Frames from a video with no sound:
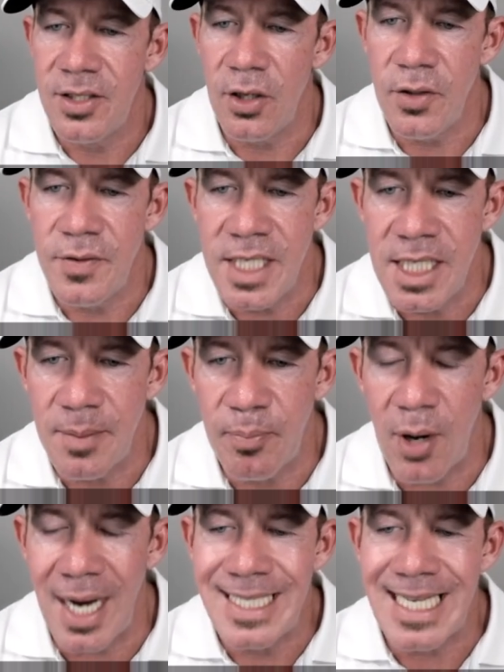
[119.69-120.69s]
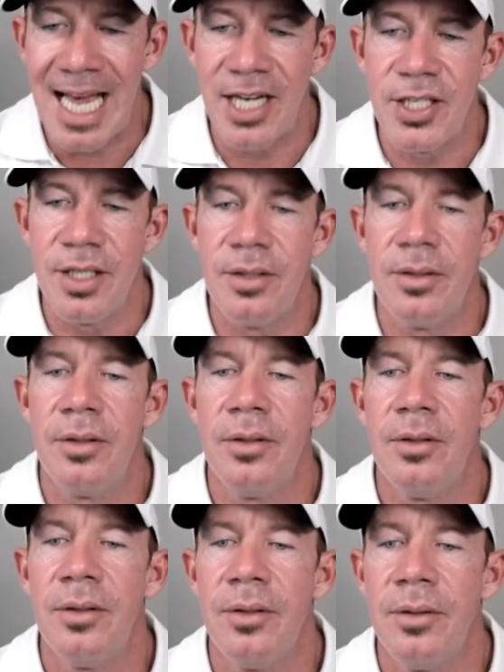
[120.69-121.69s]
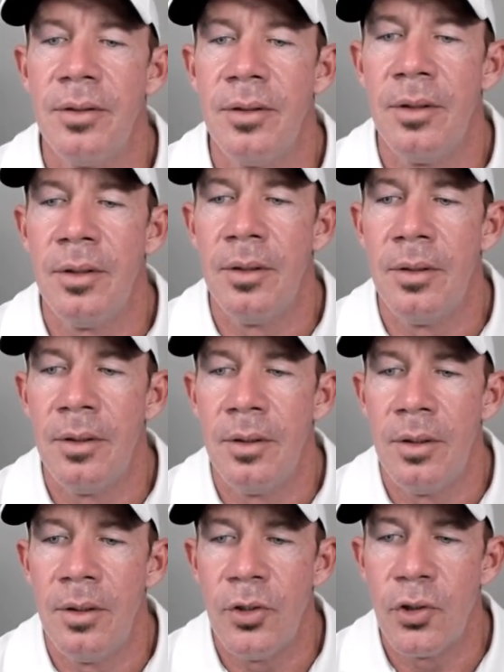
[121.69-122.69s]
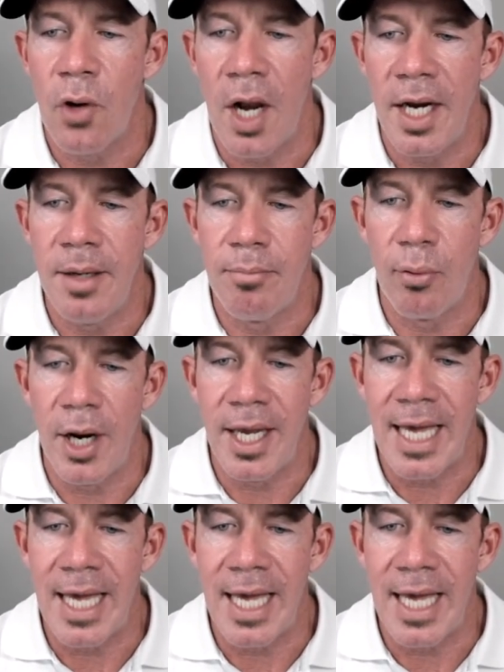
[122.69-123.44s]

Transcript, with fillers: you've seen the price action try to break